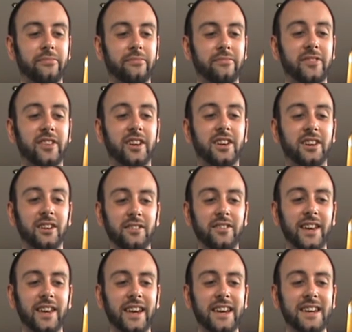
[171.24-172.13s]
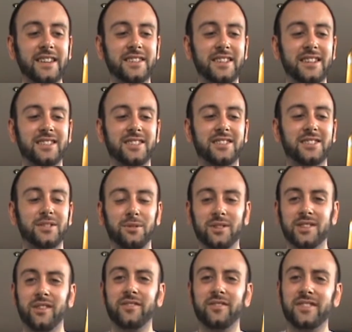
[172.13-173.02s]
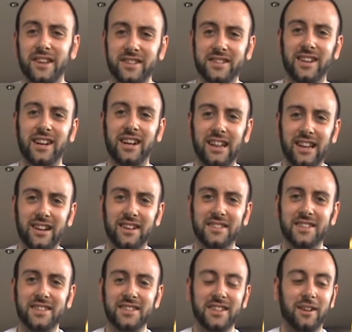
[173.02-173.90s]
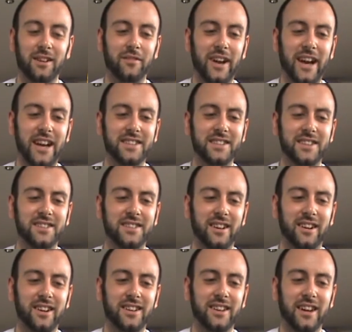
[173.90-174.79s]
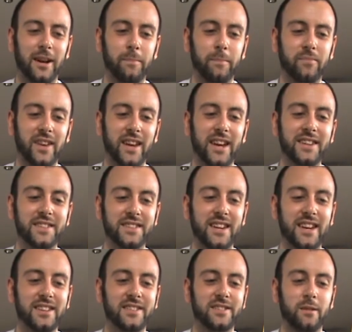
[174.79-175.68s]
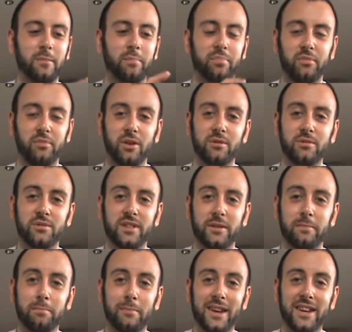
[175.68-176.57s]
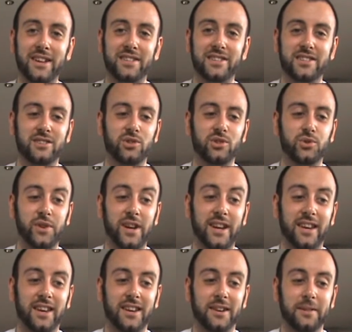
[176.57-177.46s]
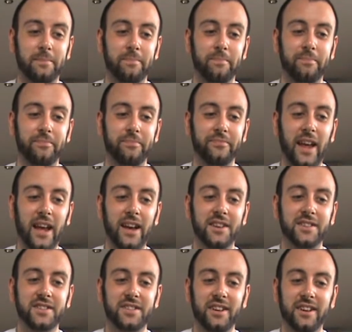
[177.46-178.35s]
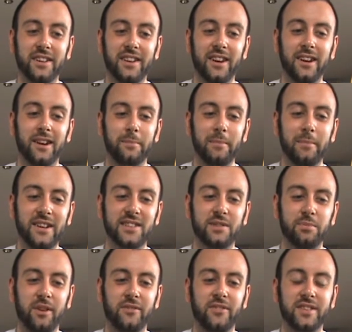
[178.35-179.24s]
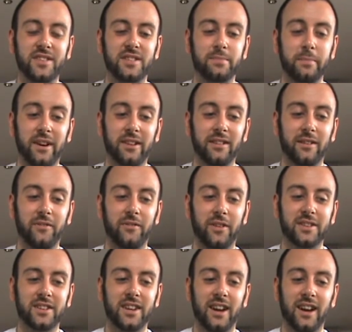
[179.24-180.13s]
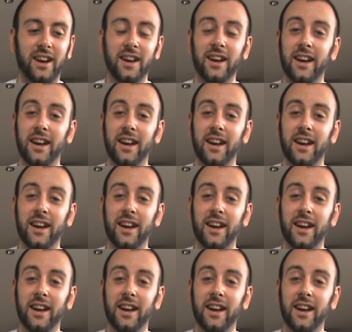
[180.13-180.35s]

the good thing is it sort of doesn't class itself as a cider. It says brewed mixed drink. Cider mixed with Smirnoff vodka,